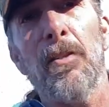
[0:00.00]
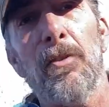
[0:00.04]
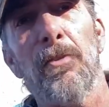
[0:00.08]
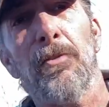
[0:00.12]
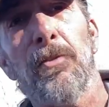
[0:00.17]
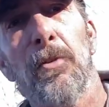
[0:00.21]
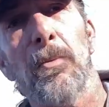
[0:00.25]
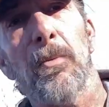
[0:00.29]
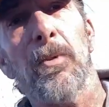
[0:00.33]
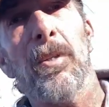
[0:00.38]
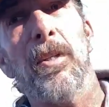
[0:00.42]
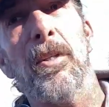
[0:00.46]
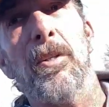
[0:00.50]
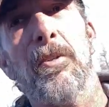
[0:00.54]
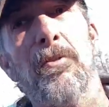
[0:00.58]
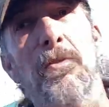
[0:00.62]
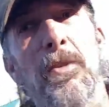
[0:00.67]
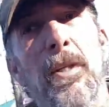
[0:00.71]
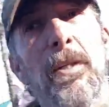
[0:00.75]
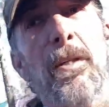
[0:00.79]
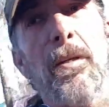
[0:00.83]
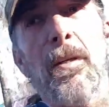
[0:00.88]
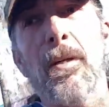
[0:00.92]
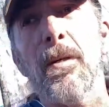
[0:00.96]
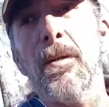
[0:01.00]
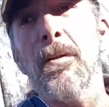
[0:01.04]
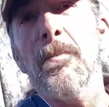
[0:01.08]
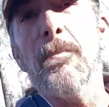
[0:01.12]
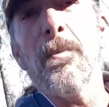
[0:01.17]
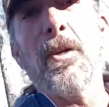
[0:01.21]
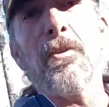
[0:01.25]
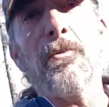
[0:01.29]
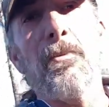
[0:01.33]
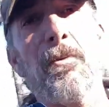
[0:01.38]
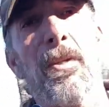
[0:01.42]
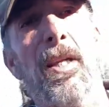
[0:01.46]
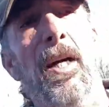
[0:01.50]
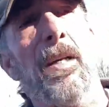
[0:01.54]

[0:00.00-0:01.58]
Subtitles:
So we're going to try to mess with